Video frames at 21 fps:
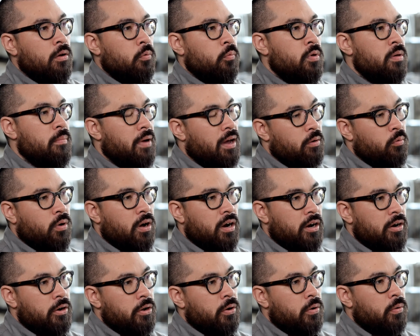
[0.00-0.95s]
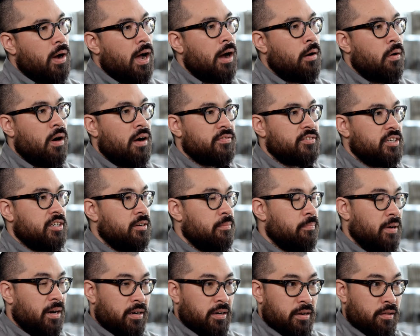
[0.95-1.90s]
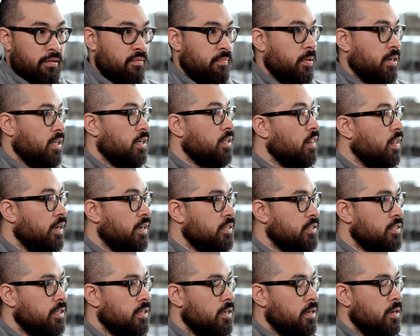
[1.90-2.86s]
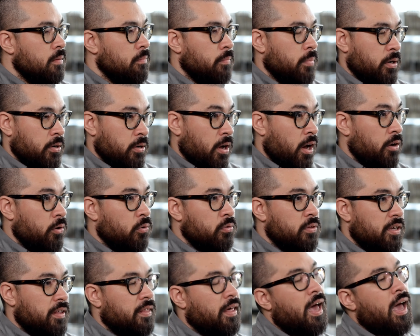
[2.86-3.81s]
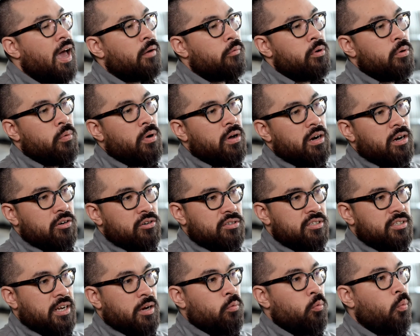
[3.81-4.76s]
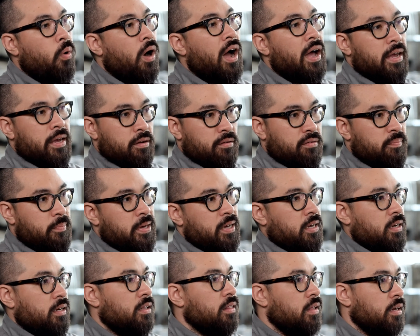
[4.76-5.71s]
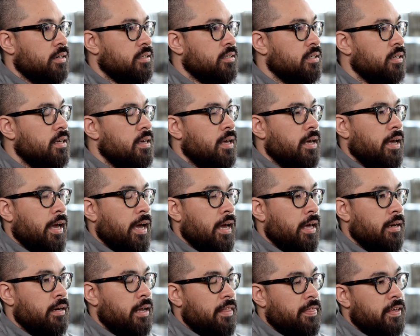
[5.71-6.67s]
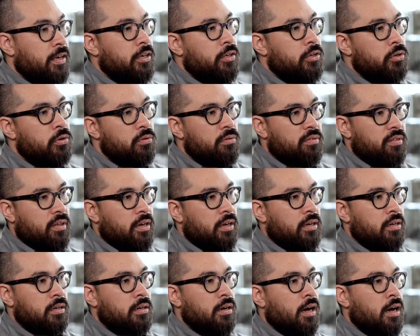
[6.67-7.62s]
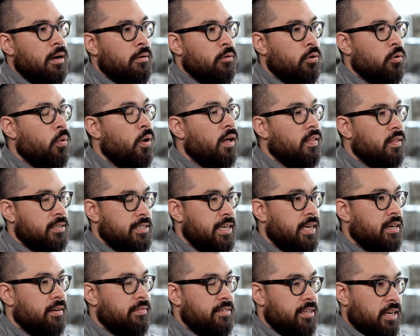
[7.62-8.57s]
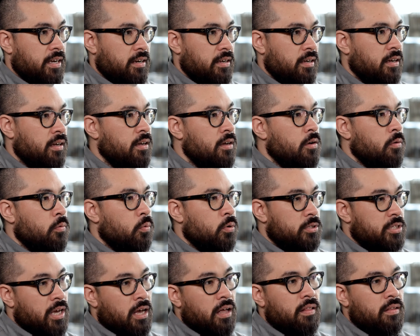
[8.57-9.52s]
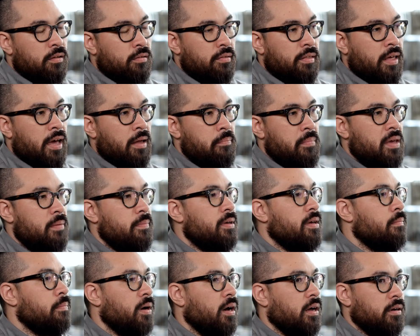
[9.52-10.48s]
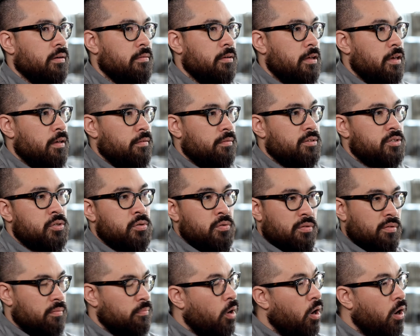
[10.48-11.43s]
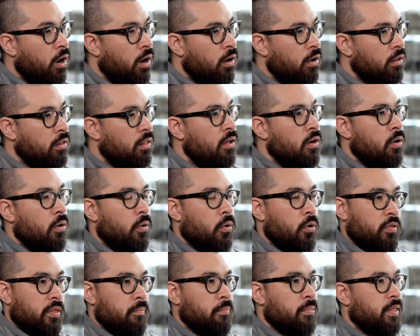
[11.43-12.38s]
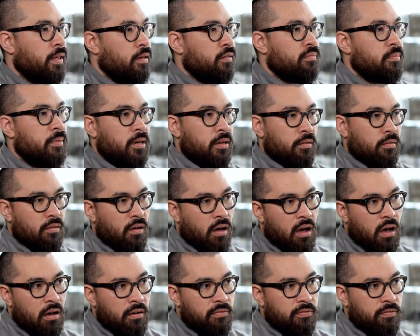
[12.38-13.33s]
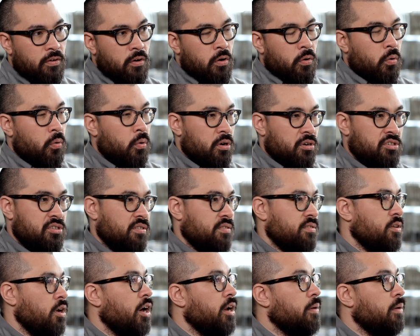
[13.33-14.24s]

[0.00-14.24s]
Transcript: we might want to know how often a button has been clicked, but not only that, we want to understand why it's being clicked. And I think using qualitative data will tell us that maybe a button is too small, or the placement is off, or it's just not